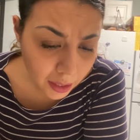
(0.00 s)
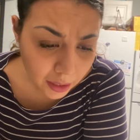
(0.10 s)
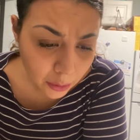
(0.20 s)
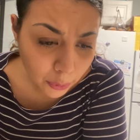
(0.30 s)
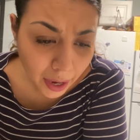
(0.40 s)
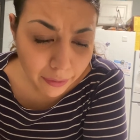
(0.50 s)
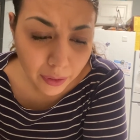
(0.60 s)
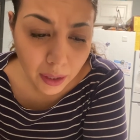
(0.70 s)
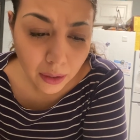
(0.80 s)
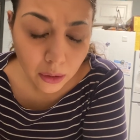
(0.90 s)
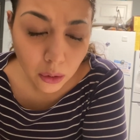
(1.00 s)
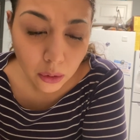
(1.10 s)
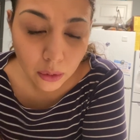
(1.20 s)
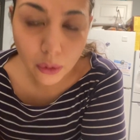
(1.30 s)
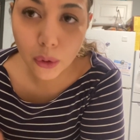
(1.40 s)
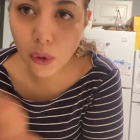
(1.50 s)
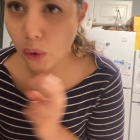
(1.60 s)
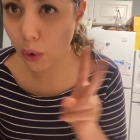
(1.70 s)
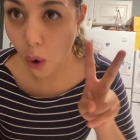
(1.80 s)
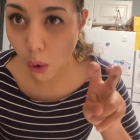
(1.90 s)
grab
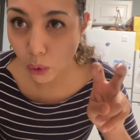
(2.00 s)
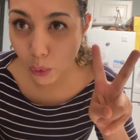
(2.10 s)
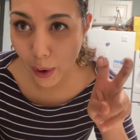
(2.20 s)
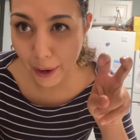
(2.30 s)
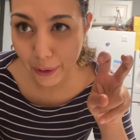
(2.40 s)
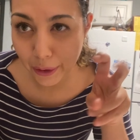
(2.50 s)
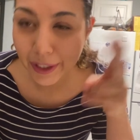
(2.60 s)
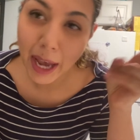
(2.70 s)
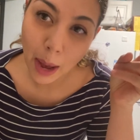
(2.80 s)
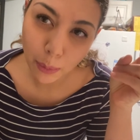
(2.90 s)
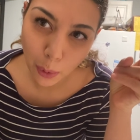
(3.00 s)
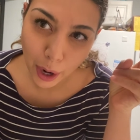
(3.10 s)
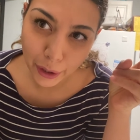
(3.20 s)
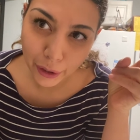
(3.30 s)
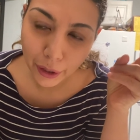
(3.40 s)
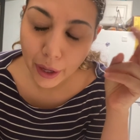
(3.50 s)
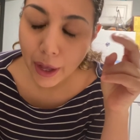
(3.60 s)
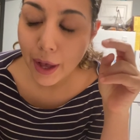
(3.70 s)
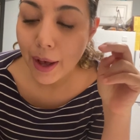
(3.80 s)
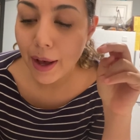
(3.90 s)
cold water, tap water,
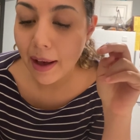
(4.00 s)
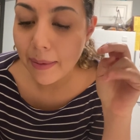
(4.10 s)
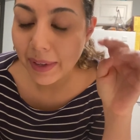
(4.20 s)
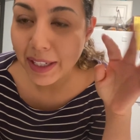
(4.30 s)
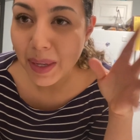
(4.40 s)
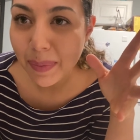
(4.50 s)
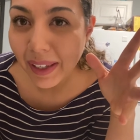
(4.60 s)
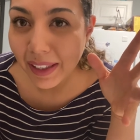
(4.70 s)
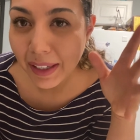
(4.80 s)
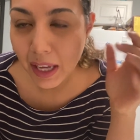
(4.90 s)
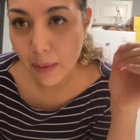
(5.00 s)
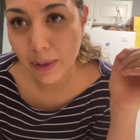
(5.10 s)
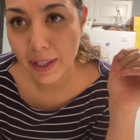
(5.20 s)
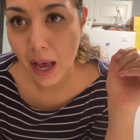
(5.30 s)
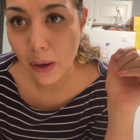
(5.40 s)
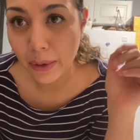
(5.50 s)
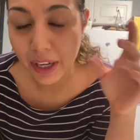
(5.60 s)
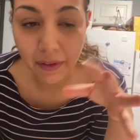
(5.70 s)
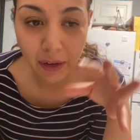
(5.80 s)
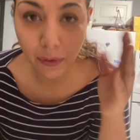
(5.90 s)
it typically comes out,
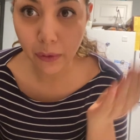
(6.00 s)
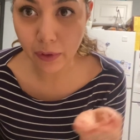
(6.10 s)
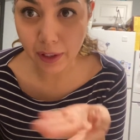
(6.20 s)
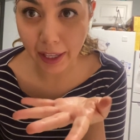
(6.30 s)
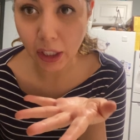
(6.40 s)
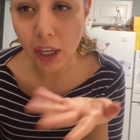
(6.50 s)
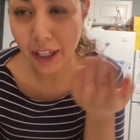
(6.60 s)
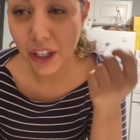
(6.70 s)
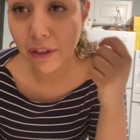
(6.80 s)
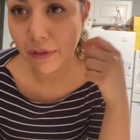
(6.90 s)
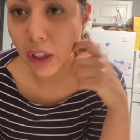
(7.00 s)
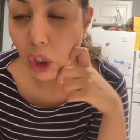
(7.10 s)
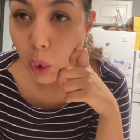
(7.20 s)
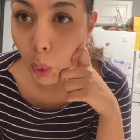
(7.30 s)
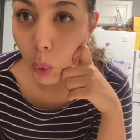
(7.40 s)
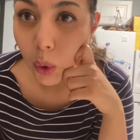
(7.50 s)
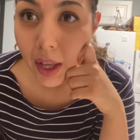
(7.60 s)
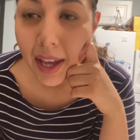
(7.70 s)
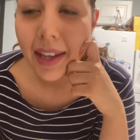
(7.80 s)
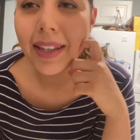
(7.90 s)
even if you feel like touch it and feel it cool,
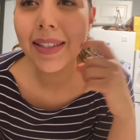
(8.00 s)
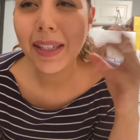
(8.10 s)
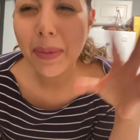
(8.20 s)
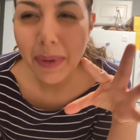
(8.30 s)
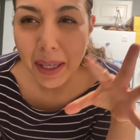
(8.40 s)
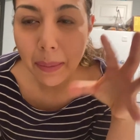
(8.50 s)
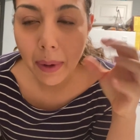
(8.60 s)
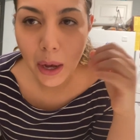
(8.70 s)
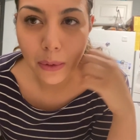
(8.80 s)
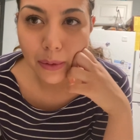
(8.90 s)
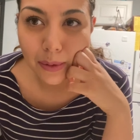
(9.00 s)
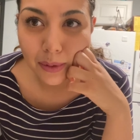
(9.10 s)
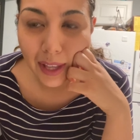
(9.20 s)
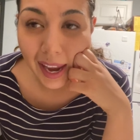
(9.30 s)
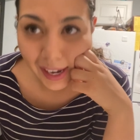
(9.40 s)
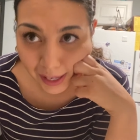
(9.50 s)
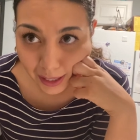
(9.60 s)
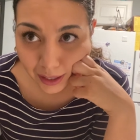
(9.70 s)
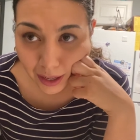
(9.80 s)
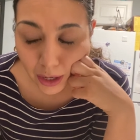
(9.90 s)
it's gonna be about
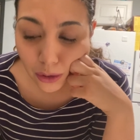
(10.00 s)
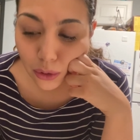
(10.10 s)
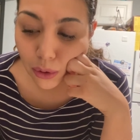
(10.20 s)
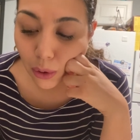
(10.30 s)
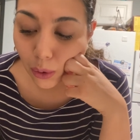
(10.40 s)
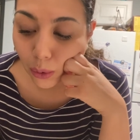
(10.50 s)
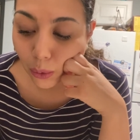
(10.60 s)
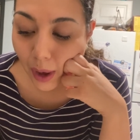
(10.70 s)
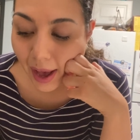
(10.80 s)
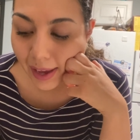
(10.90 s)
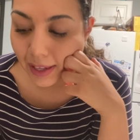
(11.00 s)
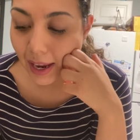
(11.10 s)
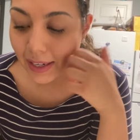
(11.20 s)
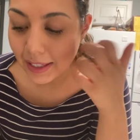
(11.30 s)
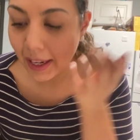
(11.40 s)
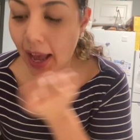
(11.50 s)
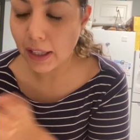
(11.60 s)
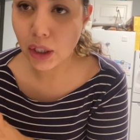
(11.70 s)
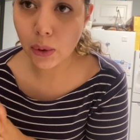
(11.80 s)
80. So I did have to